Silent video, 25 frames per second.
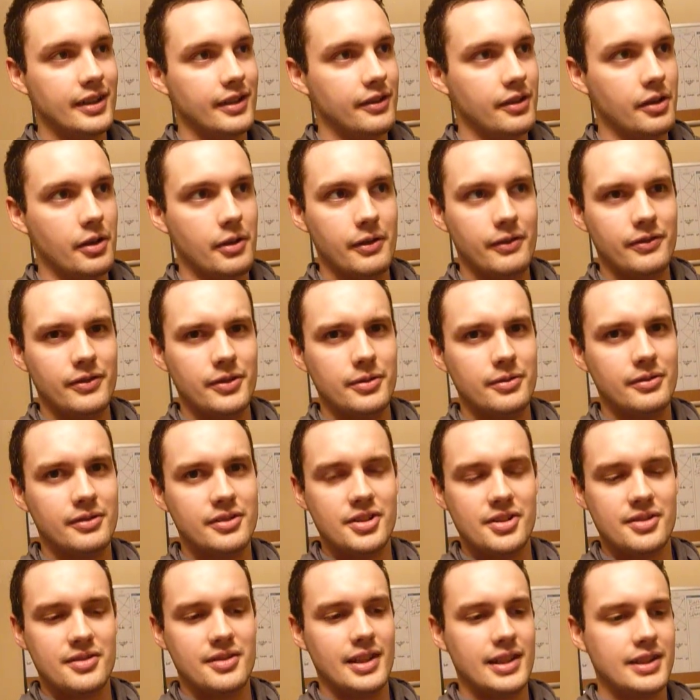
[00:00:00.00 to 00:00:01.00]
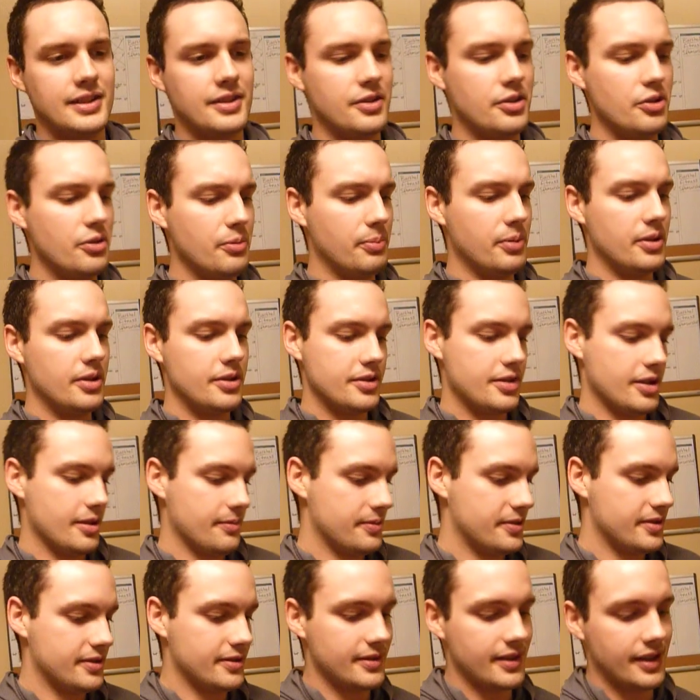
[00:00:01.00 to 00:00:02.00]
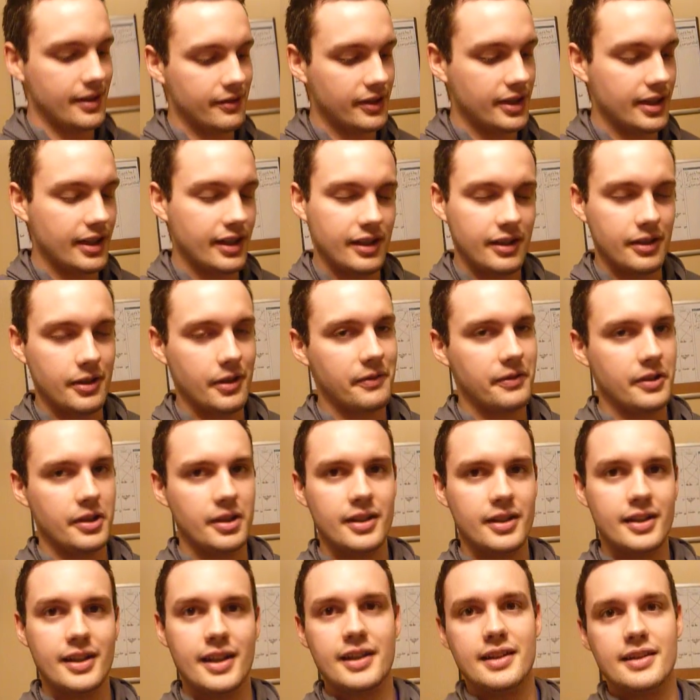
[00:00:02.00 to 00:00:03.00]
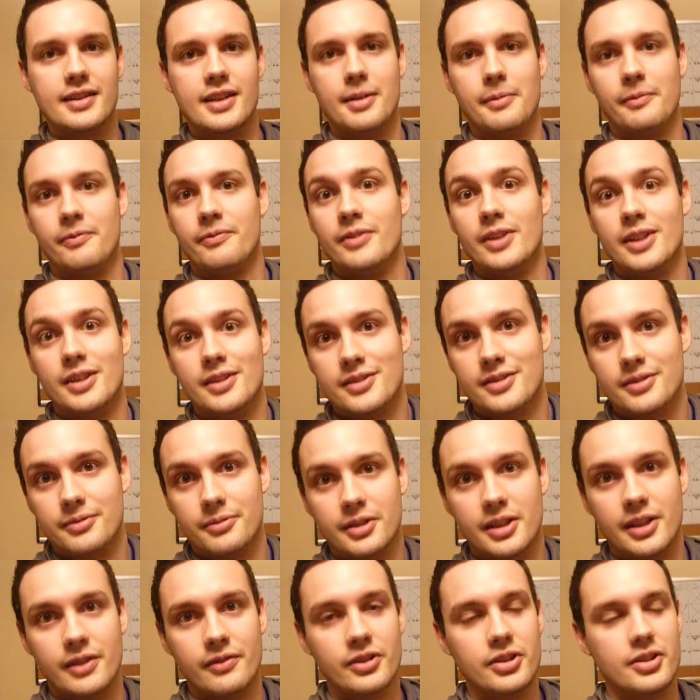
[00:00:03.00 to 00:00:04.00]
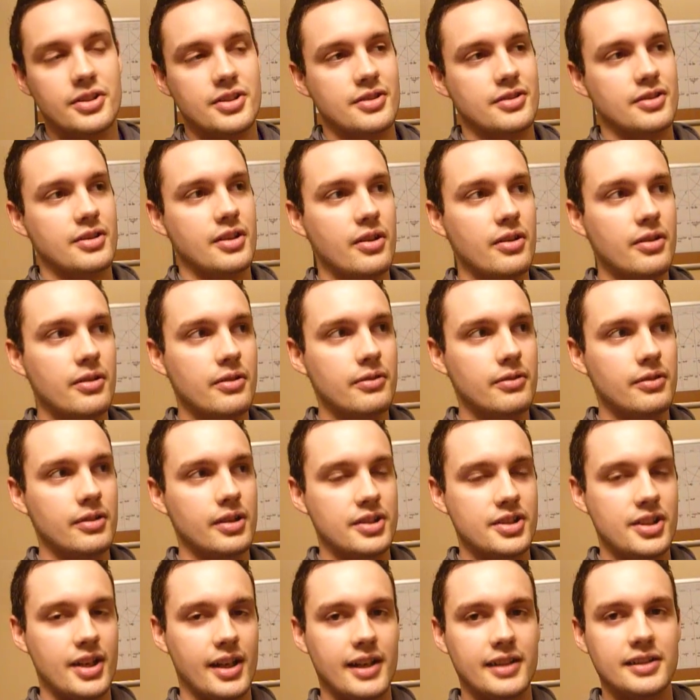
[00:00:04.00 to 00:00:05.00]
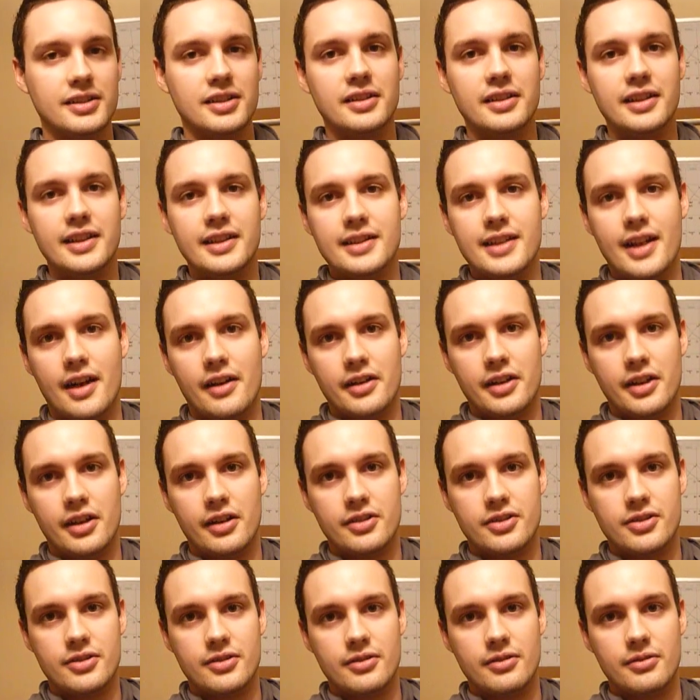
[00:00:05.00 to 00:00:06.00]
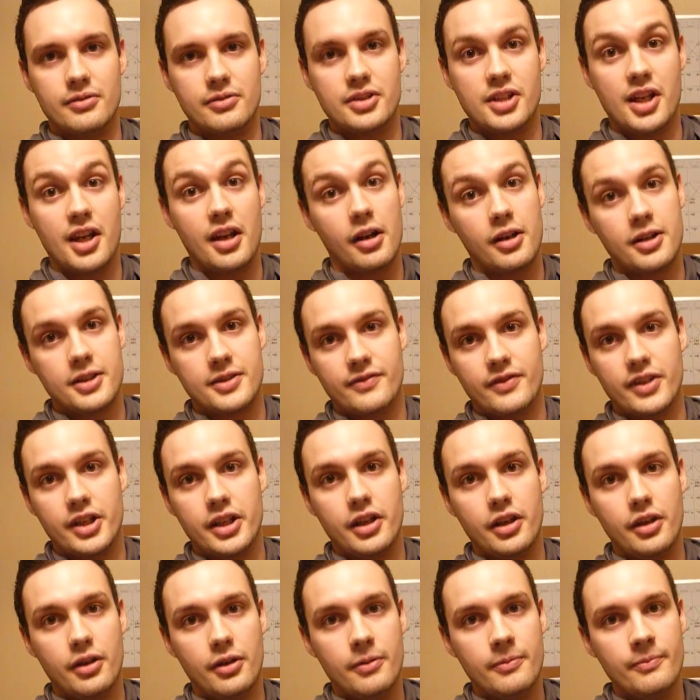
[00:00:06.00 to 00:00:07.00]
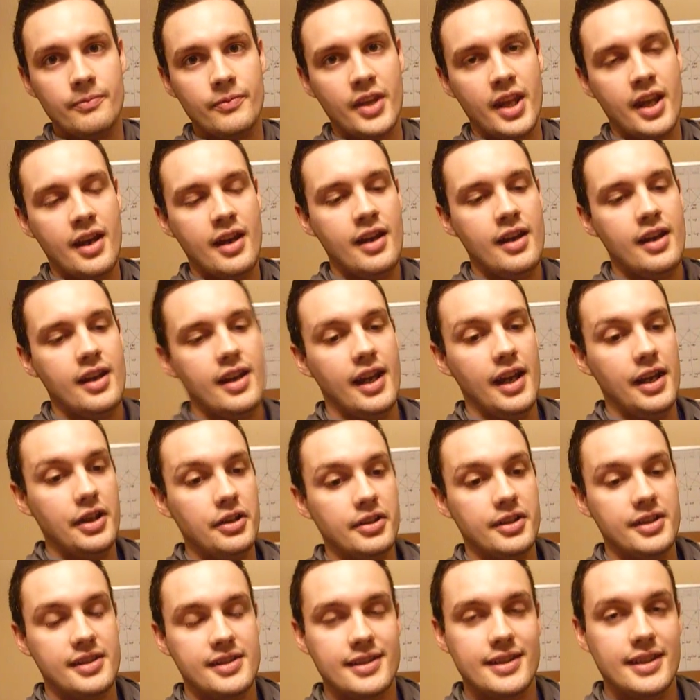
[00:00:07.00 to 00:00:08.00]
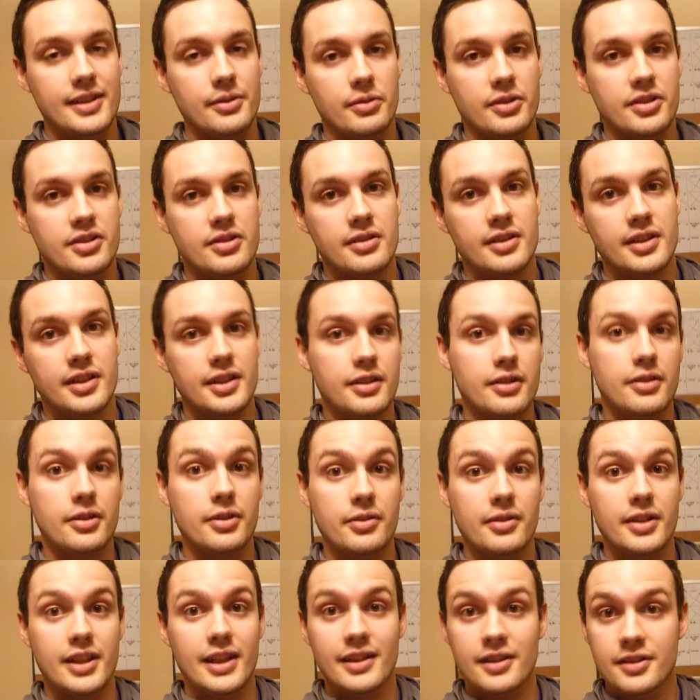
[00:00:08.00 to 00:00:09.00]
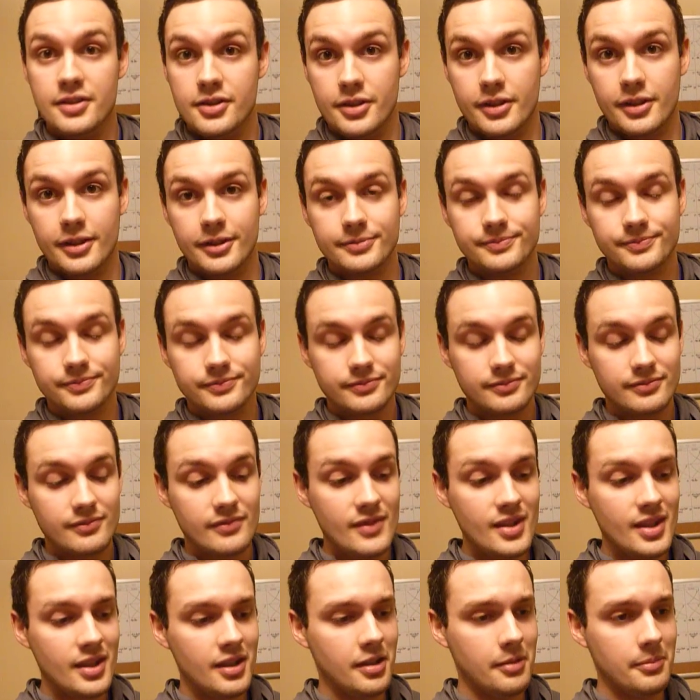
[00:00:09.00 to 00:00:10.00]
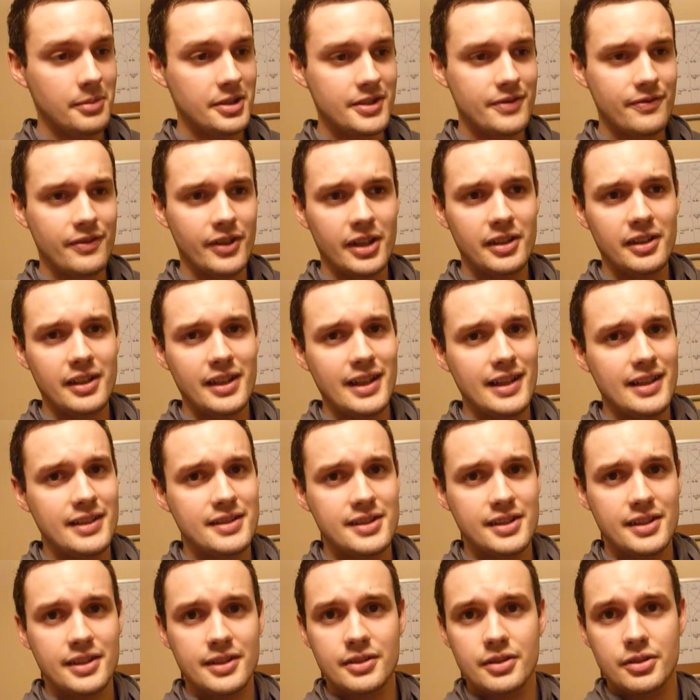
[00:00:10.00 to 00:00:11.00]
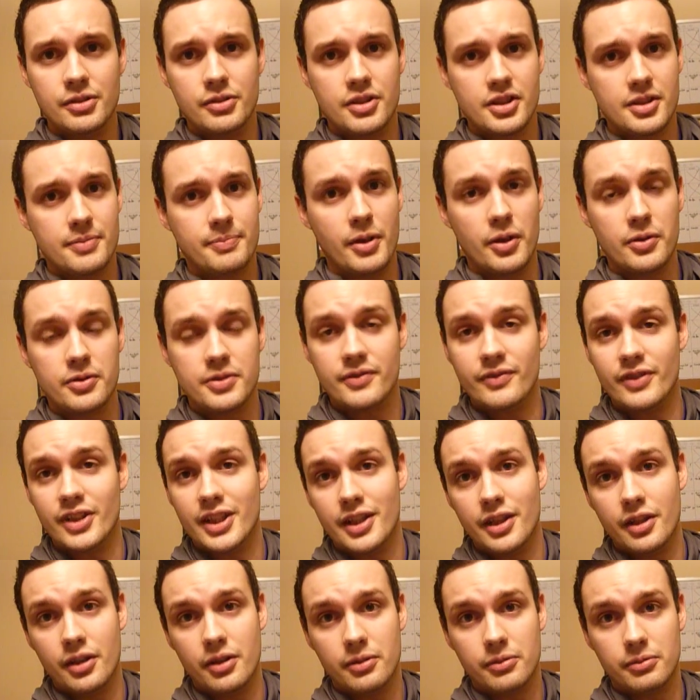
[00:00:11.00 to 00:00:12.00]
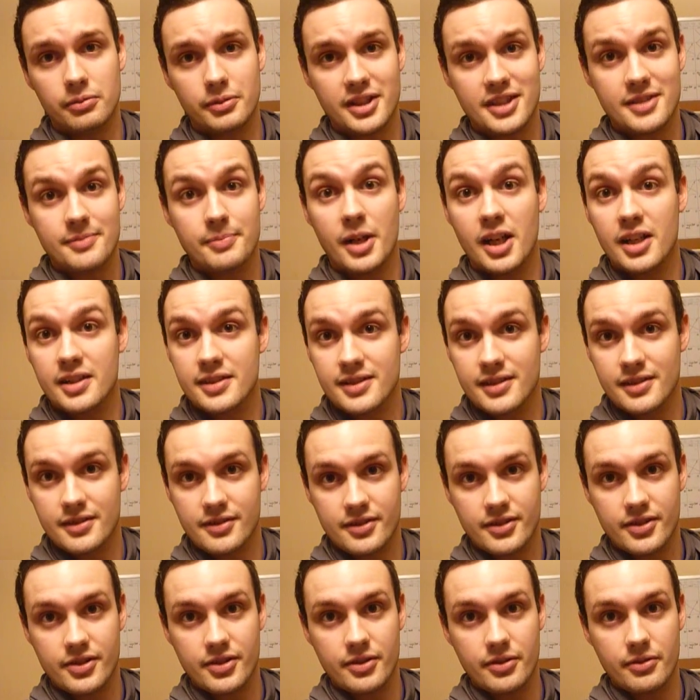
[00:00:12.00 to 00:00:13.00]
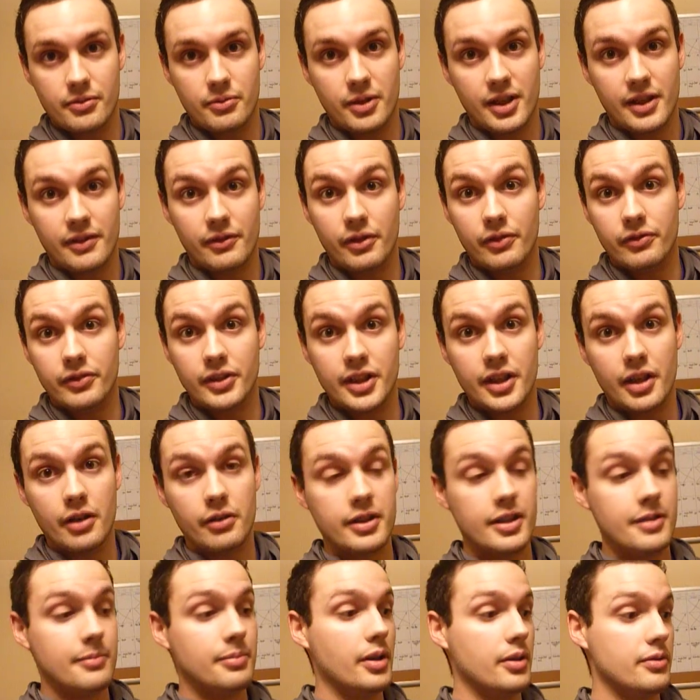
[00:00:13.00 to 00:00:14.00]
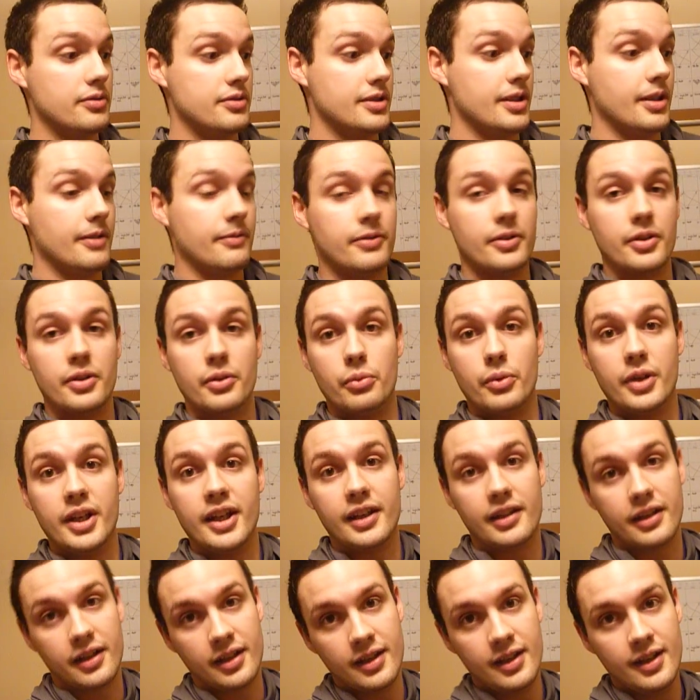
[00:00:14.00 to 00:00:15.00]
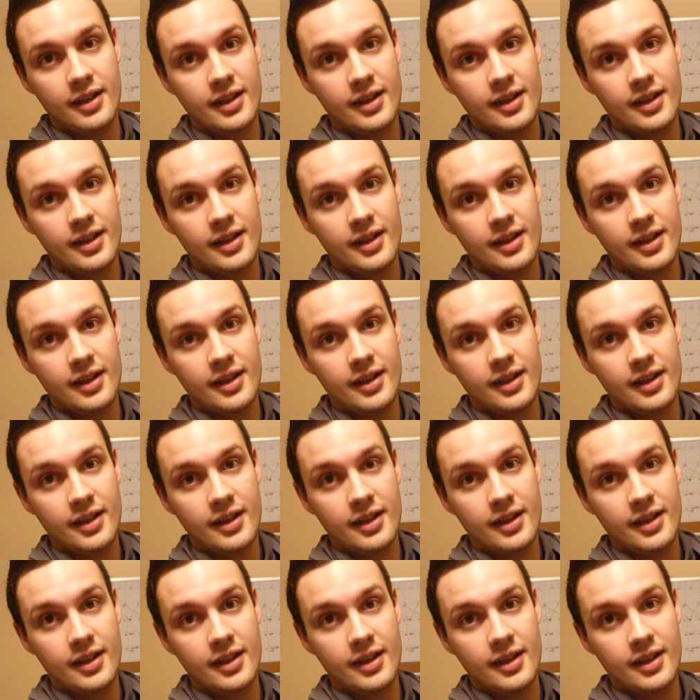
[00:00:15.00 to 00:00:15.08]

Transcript: You know, if you just like to do push-ups every day, you know, if you're into any type of fitness or whatever, just go check out the link down here to JR's video and you can see what you need to do to enter. It's fairly easy. You just post video responses to whatever video he posts up for the week.